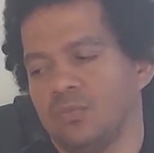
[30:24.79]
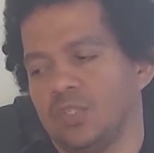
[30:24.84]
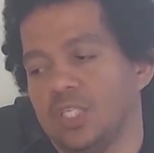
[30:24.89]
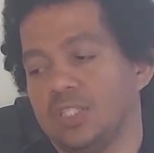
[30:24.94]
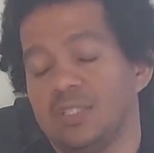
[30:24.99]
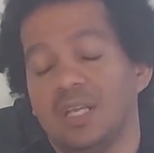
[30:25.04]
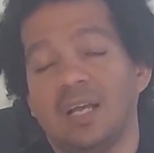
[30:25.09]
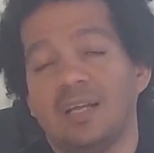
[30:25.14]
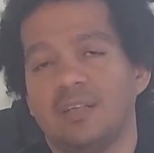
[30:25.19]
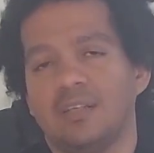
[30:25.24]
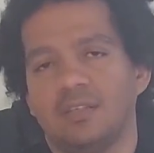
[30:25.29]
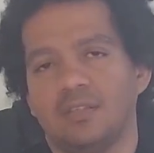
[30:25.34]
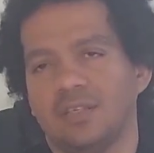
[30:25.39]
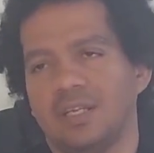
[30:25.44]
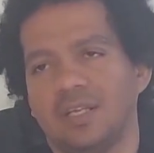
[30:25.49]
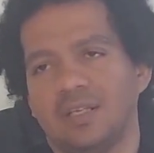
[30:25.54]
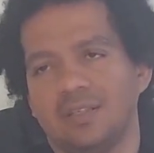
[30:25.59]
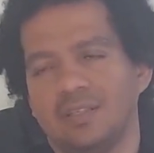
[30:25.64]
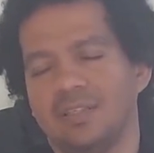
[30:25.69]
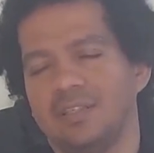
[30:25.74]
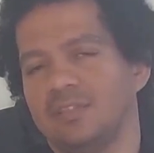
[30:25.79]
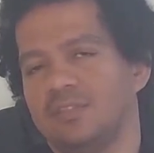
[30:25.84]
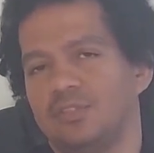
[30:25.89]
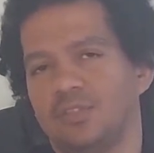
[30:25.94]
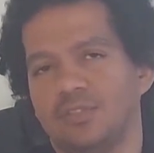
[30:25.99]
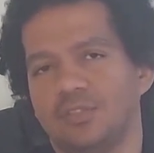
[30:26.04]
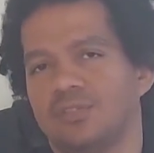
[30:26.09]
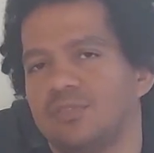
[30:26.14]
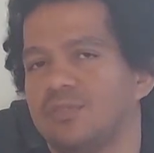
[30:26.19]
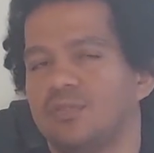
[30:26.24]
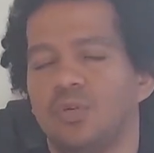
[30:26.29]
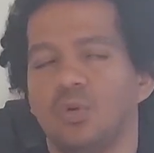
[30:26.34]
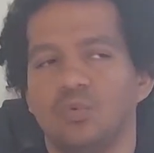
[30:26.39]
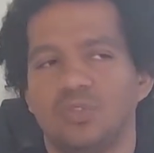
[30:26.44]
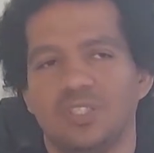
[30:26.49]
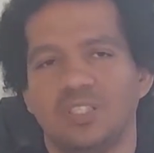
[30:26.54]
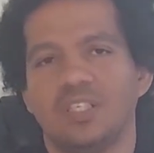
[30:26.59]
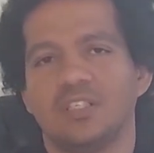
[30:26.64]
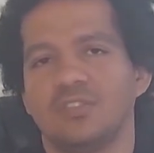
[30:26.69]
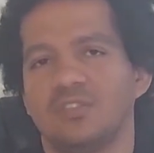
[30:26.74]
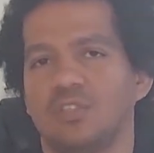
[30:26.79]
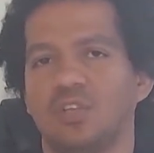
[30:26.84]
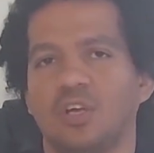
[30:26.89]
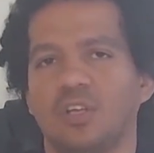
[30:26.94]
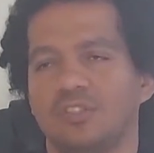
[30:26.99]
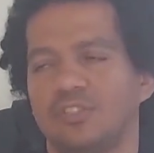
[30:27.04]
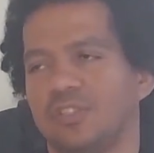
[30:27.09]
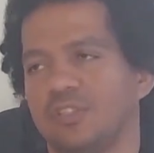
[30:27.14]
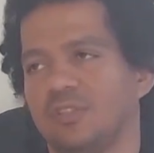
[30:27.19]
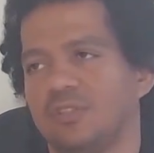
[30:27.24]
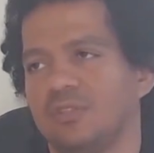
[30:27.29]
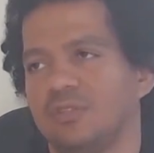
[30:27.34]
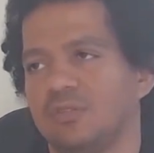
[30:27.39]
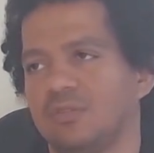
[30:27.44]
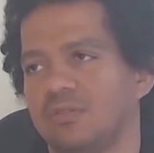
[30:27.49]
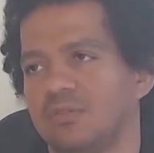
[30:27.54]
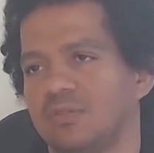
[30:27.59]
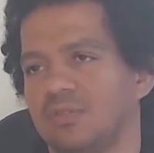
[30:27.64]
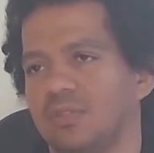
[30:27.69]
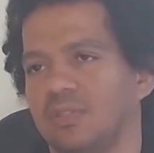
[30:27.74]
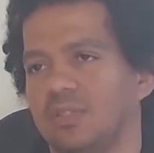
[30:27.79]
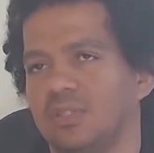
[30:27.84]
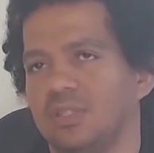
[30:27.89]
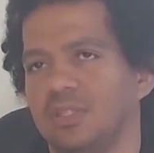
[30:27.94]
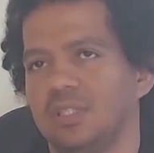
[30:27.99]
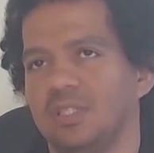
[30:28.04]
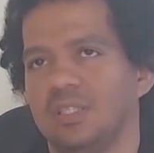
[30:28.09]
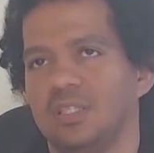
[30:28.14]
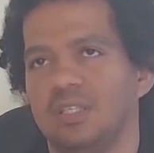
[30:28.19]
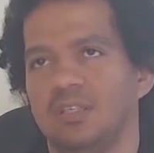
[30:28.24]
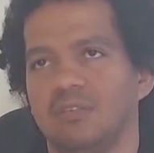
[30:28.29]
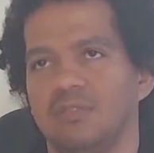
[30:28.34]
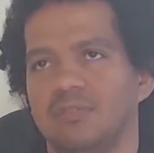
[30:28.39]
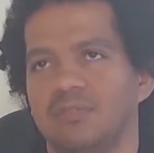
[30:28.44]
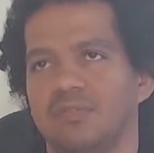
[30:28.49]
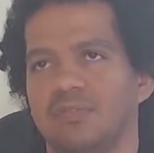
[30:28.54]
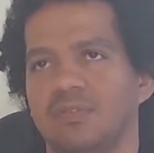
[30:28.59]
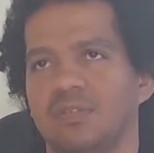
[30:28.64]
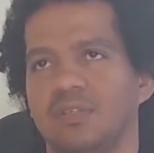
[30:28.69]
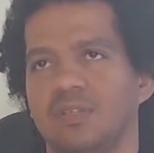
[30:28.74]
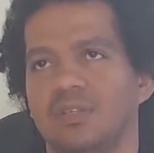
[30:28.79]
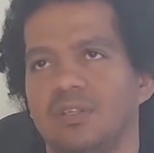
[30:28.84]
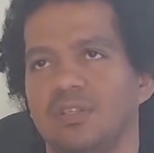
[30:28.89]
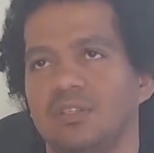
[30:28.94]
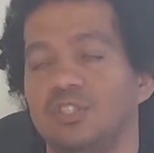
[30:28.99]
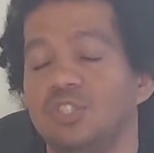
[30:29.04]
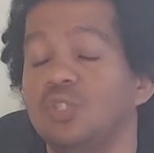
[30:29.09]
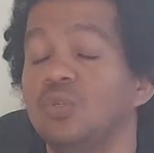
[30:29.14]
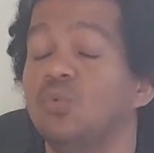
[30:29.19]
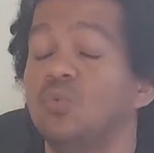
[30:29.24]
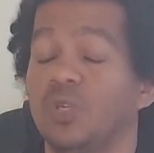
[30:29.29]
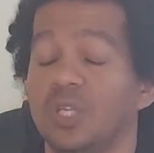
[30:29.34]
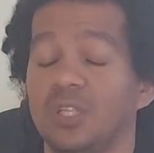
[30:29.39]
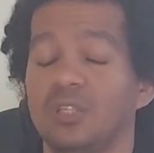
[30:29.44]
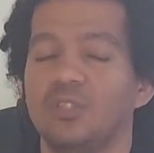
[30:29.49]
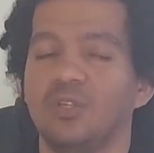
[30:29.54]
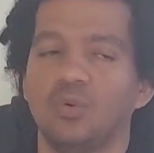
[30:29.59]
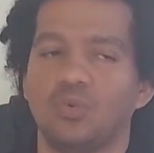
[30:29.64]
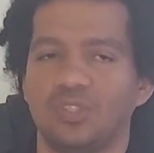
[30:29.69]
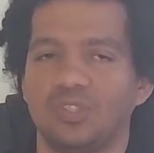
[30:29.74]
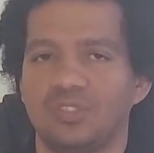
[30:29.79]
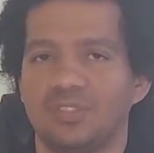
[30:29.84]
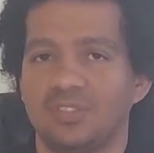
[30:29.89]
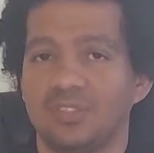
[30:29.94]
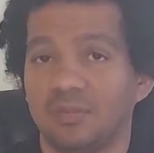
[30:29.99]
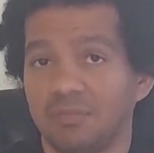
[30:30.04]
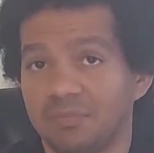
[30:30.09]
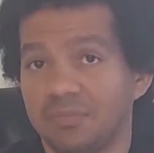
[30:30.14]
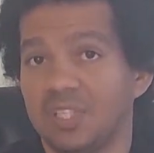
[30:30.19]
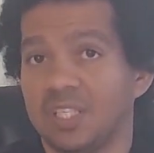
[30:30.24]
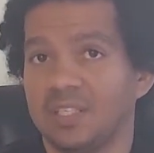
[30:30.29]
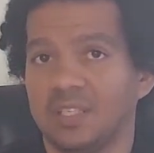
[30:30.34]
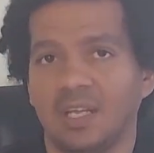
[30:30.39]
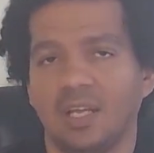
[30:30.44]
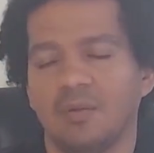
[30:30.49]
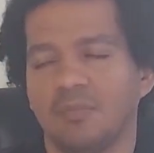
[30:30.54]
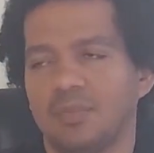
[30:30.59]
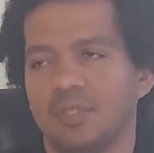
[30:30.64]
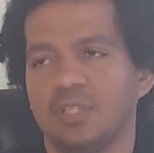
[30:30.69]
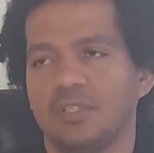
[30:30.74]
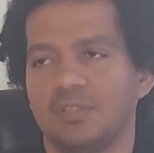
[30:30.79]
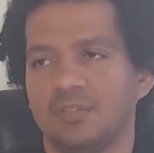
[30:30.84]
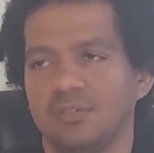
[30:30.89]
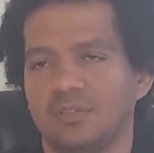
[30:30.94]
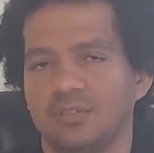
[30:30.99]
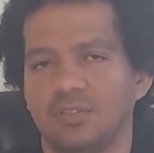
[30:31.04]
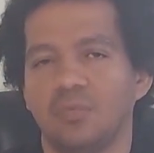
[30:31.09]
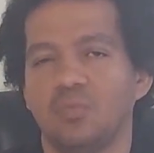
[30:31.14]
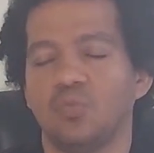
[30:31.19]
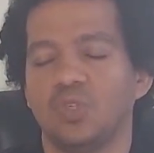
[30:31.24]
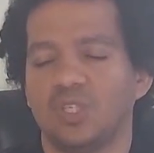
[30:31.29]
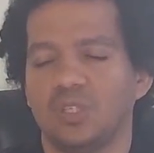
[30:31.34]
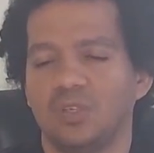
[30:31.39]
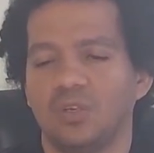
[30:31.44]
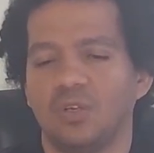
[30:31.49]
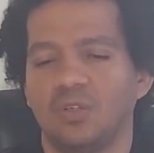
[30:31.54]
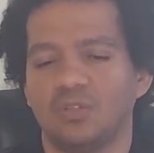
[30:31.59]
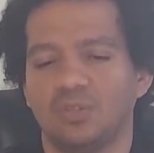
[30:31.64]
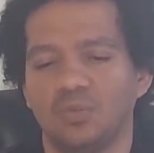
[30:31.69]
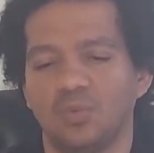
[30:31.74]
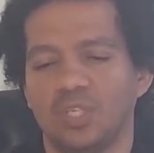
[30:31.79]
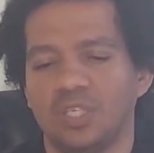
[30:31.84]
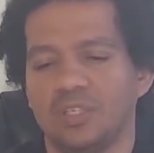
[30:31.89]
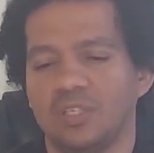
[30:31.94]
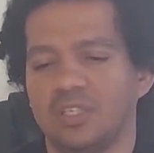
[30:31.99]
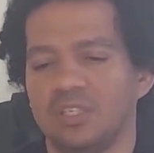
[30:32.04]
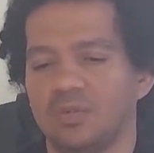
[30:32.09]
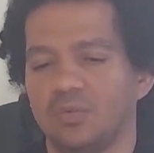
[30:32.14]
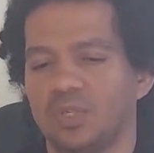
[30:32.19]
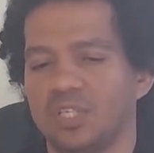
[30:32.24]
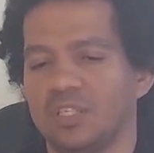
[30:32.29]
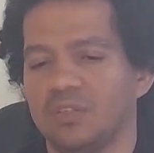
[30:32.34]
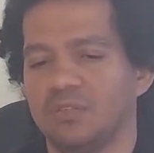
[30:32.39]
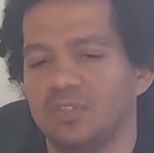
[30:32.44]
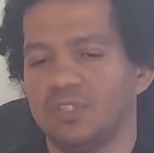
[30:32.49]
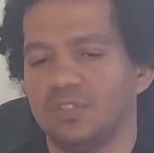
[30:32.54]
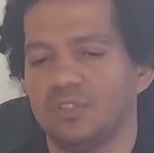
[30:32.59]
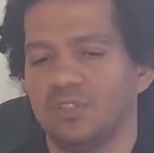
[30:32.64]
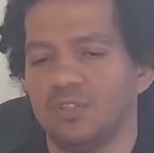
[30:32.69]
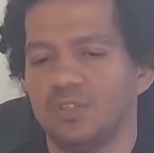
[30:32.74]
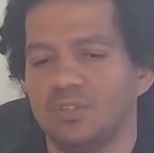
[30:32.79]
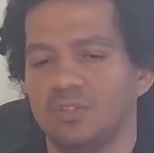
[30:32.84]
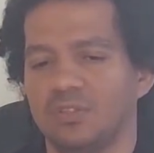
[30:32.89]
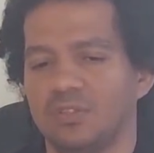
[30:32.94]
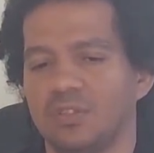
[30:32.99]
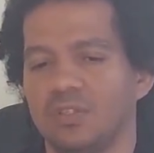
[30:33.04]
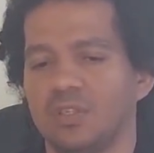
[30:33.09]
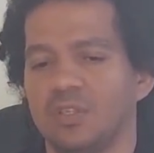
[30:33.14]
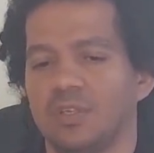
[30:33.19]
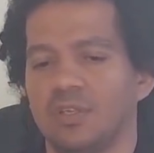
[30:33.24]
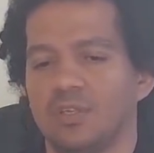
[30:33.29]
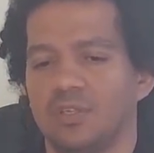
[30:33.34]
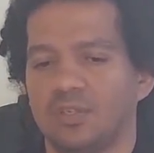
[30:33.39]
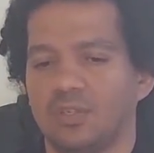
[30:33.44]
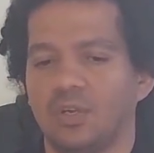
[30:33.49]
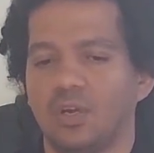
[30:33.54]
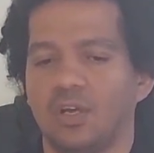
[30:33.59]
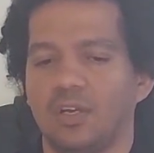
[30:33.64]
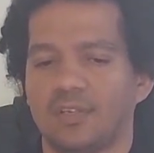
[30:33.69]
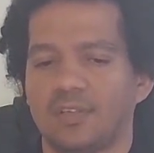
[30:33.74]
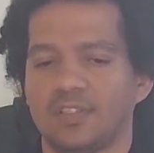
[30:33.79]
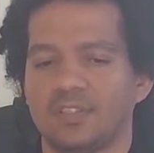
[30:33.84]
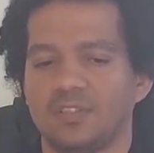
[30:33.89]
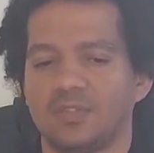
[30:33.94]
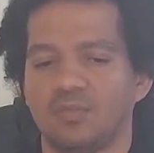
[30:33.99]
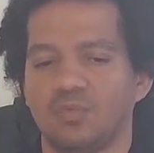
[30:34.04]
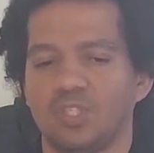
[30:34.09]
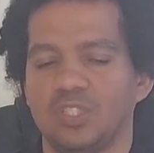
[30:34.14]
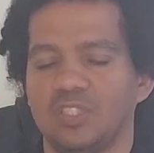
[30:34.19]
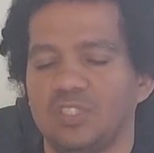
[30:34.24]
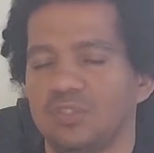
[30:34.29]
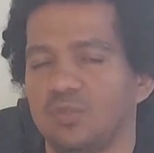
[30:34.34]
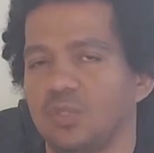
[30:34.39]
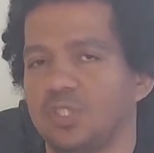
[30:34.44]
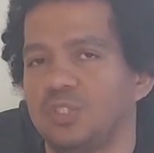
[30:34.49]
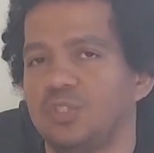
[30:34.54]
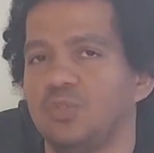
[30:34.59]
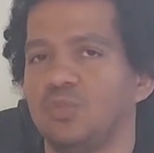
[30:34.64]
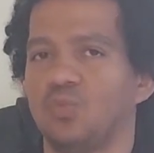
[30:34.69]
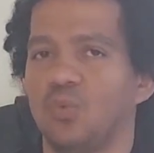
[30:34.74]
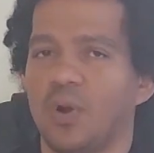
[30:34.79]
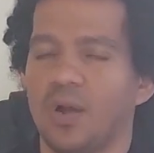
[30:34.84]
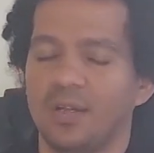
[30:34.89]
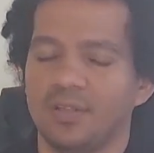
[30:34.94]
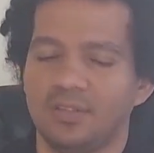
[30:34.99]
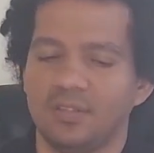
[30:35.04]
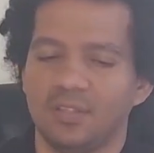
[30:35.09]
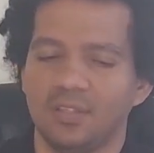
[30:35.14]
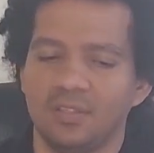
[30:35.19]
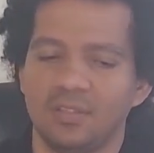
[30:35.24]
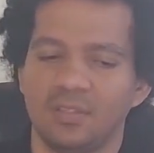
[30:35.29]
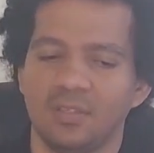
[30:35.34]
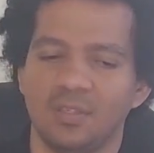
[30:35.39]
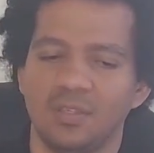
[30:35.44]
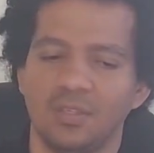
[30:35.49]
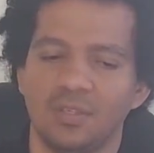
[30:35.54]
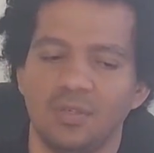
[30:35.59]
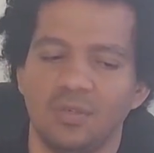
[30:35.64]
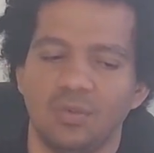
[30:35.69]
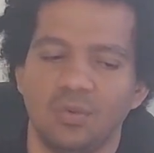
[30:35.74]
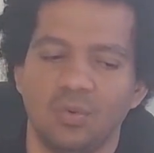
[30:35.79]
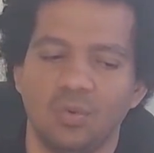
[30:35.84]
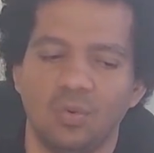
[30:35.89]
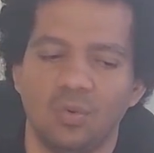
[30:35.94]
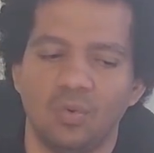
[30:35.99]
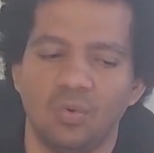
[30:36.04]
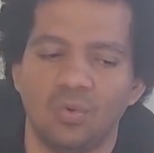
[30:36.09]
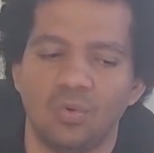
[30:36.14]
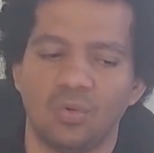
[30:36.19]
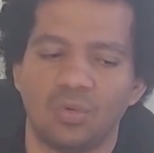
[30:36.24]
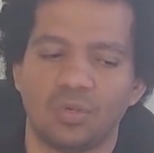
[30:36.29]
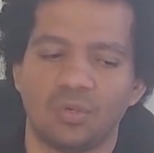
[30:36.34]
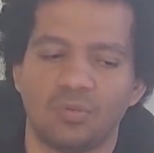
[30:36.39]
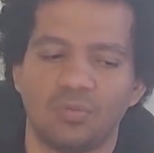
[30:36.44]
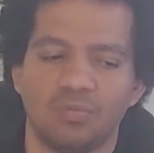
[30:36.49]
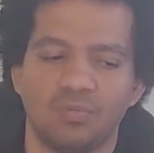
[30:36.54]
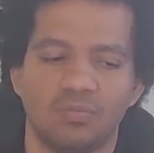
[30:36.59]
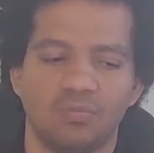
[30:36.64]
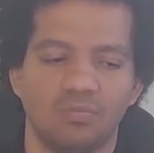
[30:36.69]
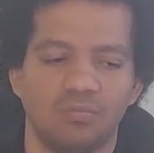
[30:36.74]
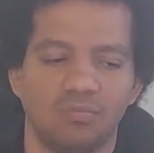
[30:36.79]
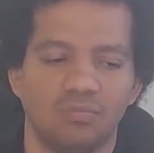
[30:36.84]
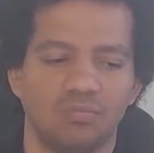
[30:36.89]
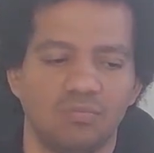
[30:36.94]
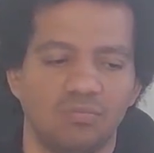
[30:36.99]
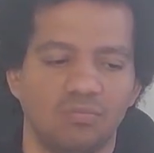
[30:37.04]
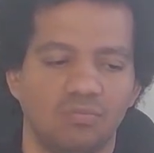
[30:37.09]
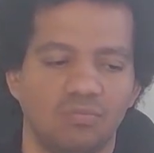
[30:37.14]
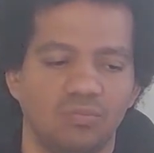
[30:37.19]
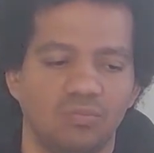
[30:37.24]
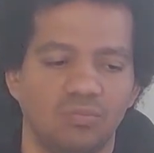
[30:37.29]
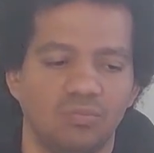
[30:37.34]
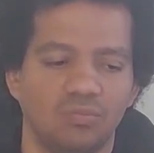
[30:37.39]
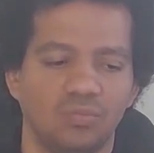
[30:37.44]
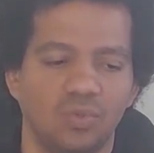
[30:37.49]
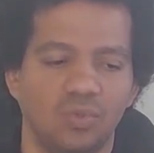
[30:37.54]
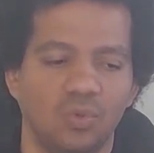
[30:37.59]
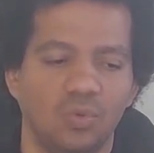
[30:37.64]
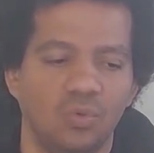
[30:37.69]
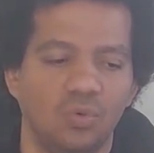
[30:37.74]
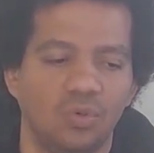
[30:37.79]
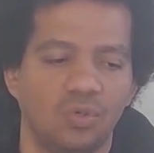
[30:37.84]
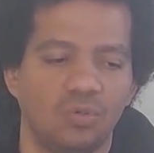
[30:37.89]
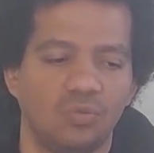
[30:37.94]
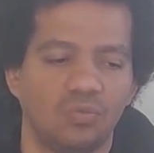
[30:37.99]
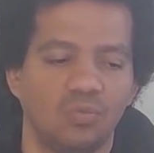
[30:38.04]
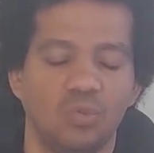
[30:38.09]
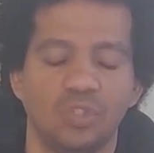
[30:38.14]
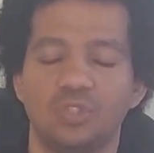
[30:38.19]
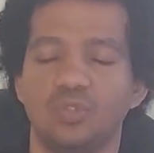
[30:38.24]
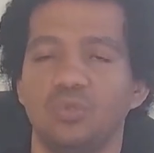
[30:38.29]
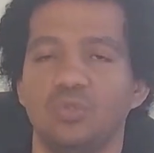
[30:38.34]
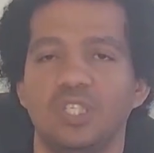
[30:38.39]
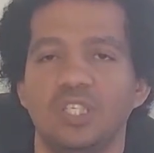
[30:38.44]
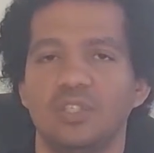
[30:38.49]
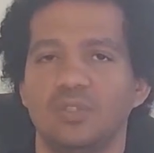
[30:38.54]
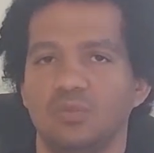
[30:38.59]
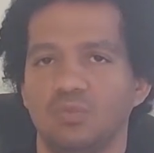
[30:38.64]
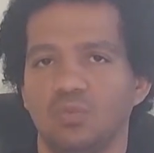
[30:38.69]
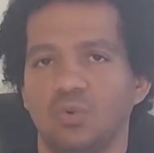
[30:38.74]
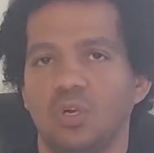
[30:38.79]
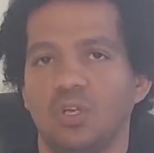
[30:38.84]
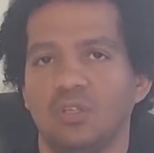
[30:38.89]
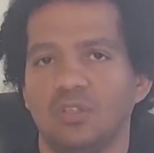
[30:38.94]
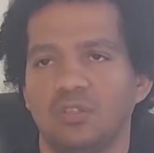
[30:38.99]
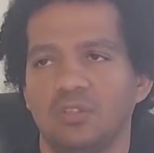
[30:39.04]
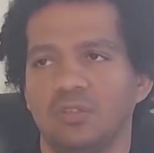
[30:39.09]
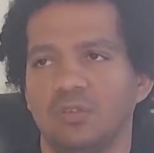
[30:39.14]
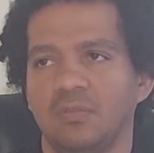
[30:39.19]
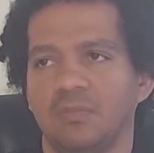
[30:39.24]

It's highly unlikely. It just goes against logic. If you will notice something happening somewhere along the way in the way of results, regardless of whether it's what you wanted or or what you didn't want.